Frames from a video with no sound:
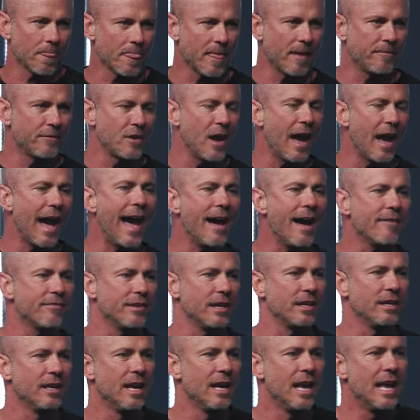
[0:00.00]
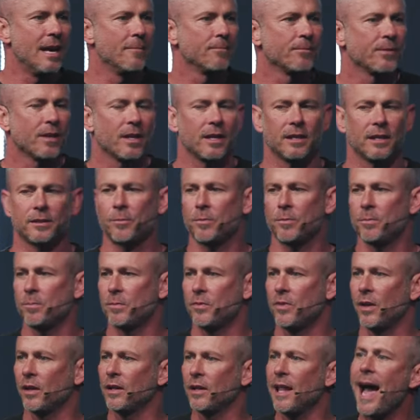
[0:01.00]
If you haven't, it's
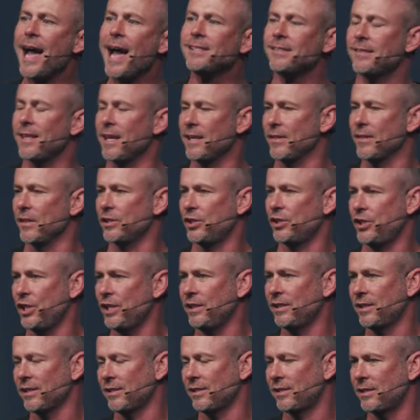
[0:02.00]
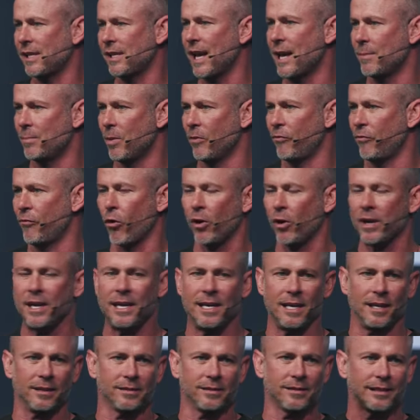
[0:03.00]
the last thing that Jesus said before
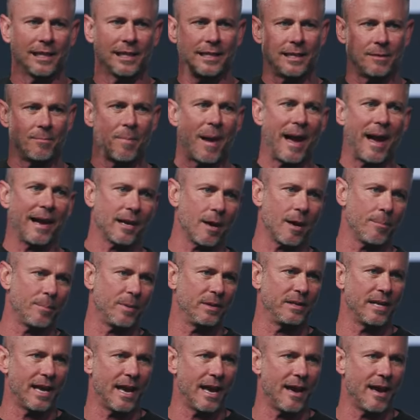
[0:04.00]
he ascended back up into